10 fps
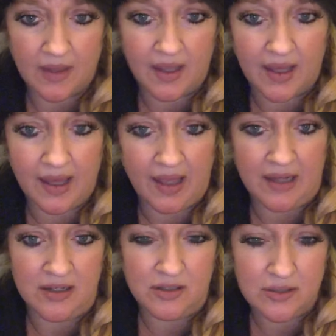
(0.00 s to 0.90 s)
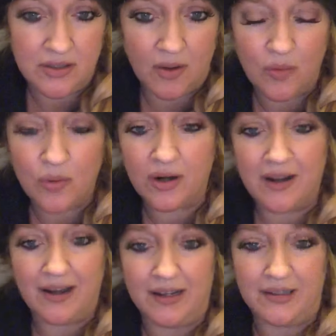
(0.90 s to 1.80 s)
and don't work
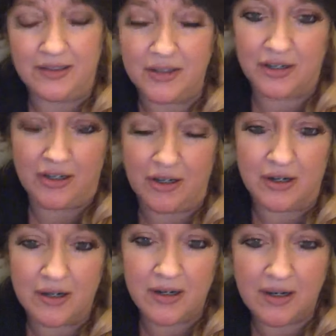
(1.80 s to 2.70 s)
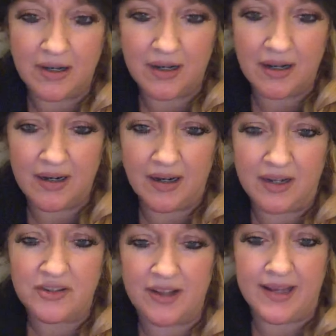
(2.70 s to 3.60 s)
on your
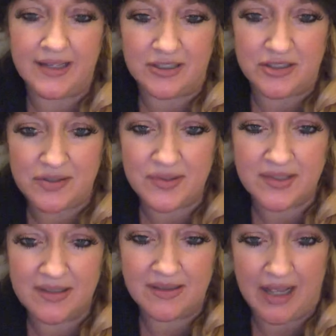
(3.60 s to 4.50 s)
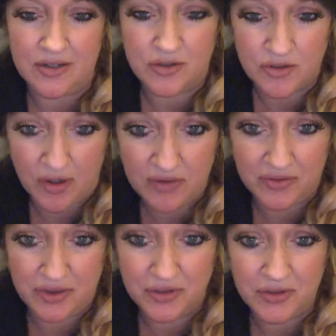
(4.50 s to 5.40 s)
underlying issues that drove
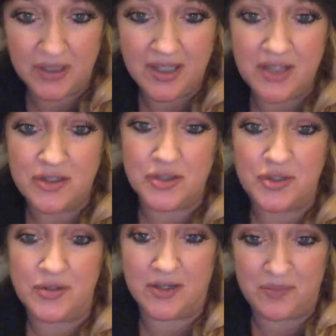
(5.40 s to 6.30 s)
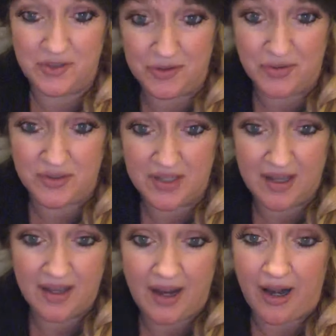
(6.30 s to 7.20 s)
you to abuse
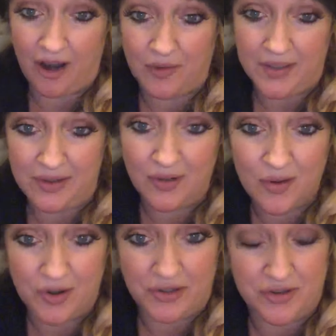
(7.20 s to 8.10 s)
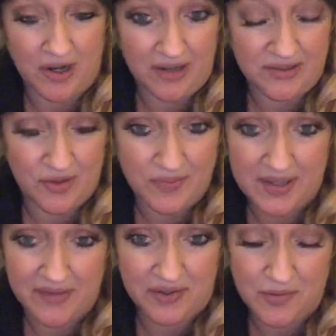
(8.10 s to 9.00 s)
heroin or drugs or
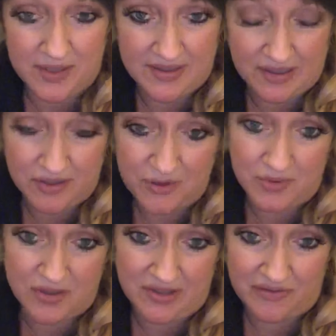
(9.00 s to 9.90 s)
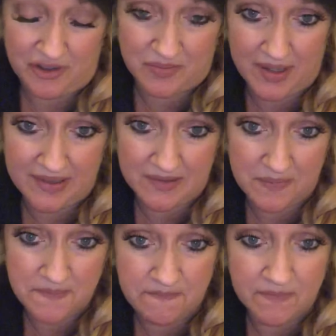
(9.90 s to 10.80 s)
whatever it was that you abused in the first place.
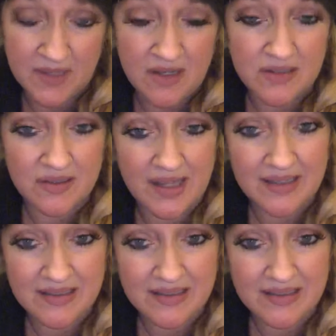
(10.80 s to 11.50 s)
So that